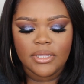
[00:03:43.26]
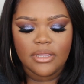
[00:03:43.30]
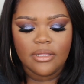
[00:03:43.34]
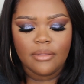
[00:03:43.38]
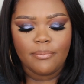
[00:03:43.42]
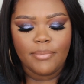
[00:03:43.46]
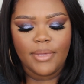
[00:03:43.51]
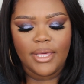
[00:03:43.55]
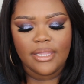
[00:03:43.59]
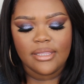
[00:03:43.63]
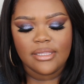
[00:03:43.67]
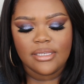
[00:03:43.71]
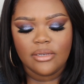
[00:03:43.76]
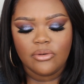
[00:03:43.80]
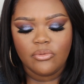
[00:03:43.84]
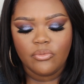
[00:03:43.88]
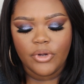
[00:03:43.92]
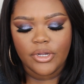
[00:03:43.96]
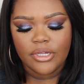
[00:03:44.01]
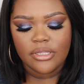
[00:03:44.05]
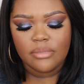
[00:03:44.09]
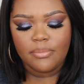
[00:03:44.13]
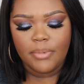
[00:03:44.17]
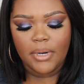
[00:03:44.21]
Been the best and
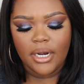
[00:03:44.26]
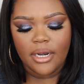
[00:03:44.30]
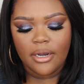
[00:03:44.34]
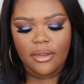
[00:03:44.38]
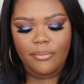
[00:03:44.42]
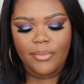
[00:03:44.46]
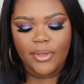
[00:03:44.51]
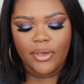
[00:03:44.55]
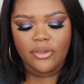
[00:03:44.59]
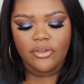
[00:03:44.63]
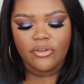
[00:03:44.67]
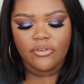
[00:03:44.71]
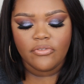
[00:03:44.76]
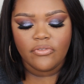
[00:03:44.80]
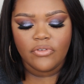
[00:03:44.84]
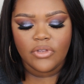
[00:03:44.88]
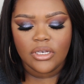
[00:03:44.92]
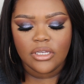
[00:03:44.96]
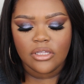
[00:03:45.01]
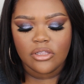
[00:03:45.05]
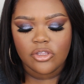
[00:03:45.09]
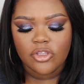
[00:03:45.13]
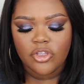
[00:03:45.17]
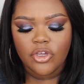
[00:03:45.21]
worst part about your
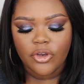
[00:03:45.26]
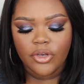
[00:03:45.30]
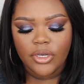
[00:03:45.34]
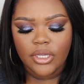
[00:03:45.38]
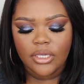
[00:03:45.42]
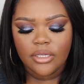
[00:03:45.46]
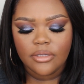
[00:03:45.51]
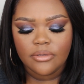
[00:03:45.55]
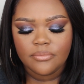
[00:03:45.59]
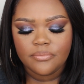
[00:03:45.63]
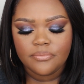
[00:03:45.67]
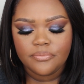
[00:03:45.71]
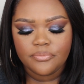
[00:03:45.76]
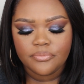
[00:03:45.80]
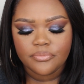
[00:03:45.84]
fitness journey.